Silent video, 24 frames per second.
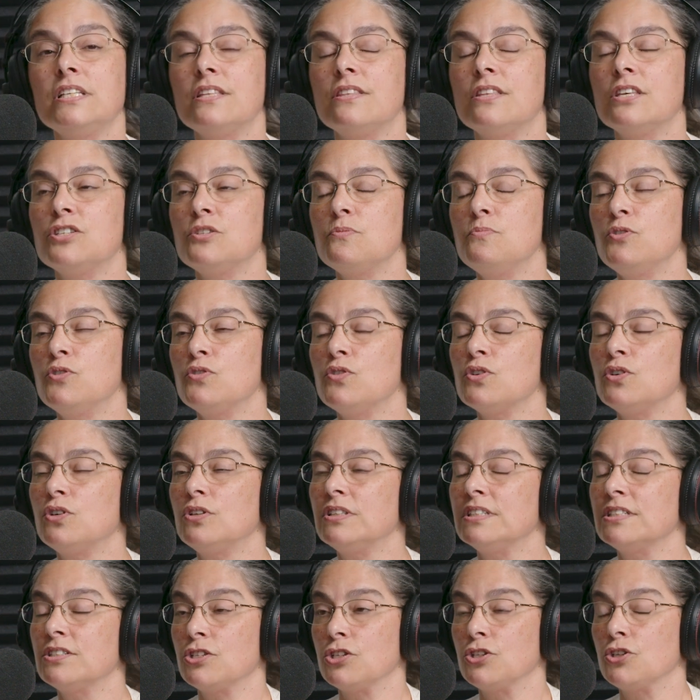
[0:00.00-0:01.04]
this
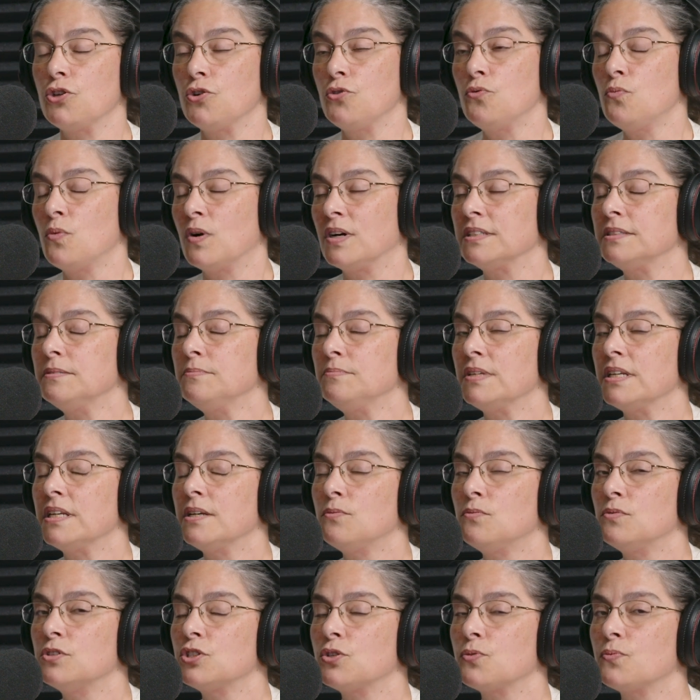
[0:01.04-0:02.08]
musical is a new one. It
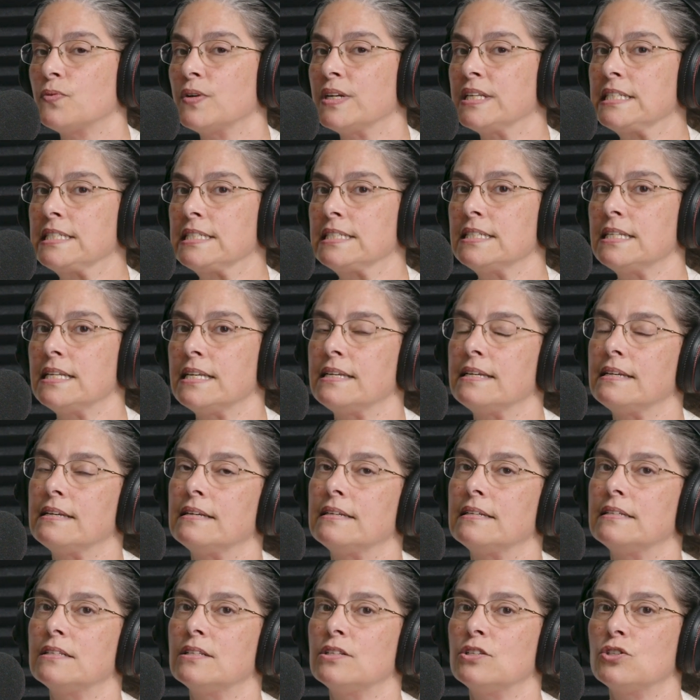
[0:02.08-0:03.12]
was written
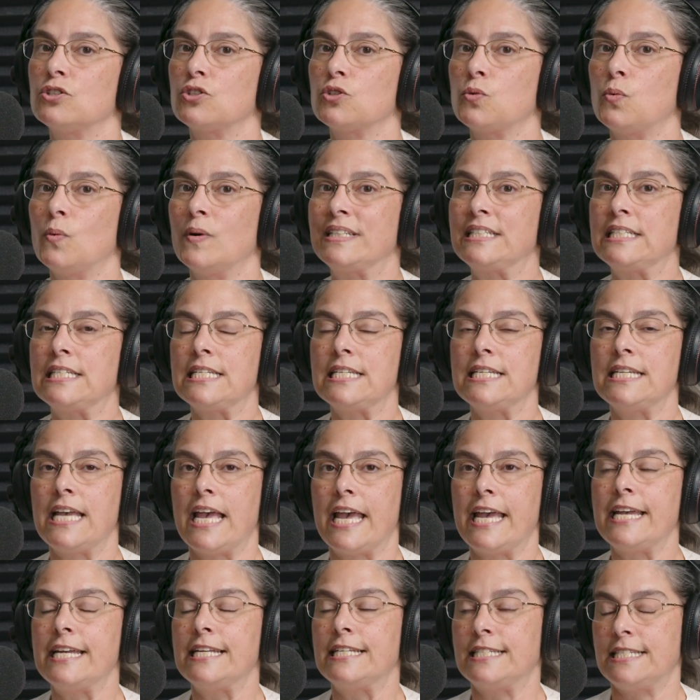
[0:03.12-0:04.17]
in
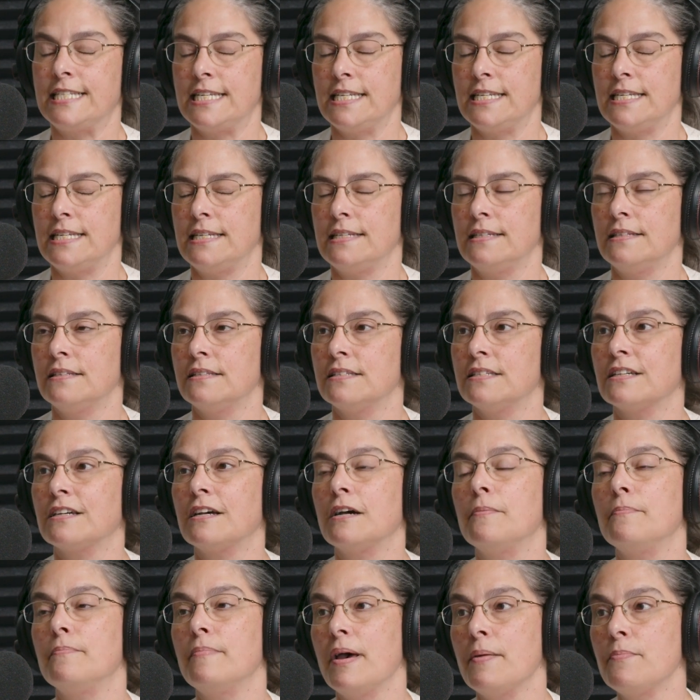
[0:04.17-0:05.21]
2018 to
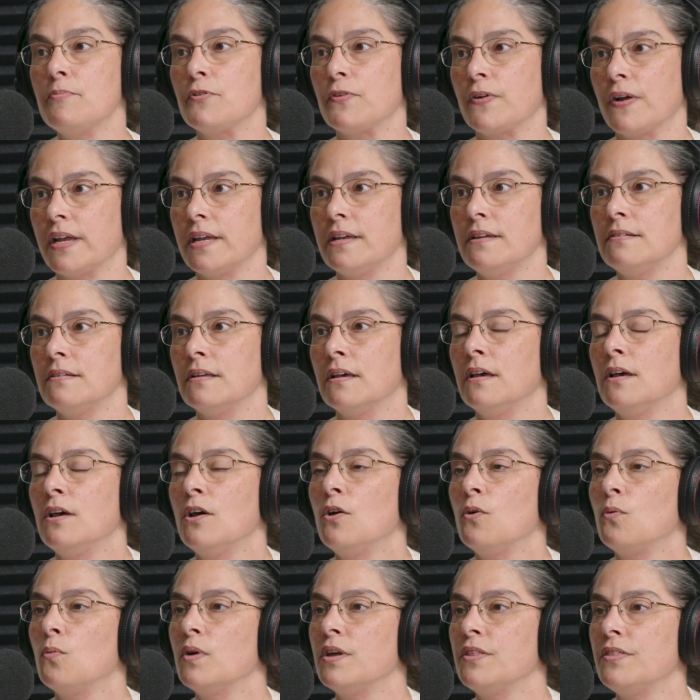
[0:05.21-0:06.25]
commemorate
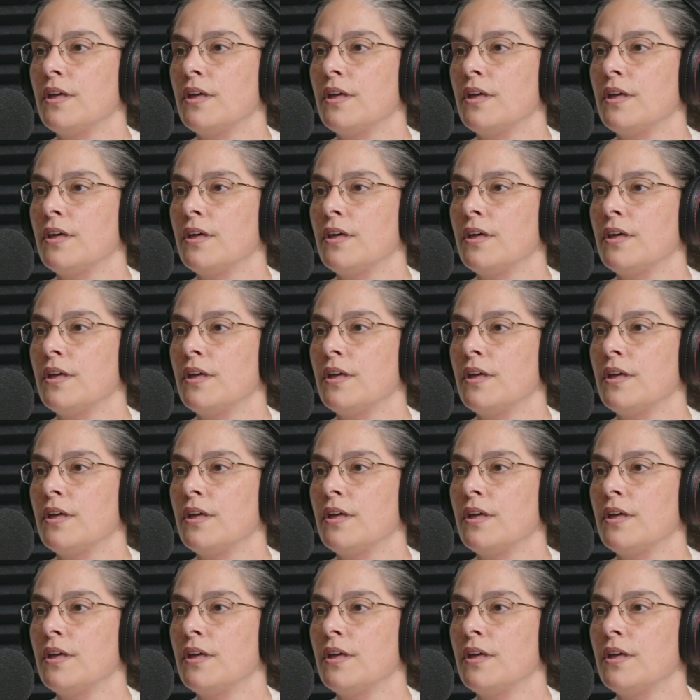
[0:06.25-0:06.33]
when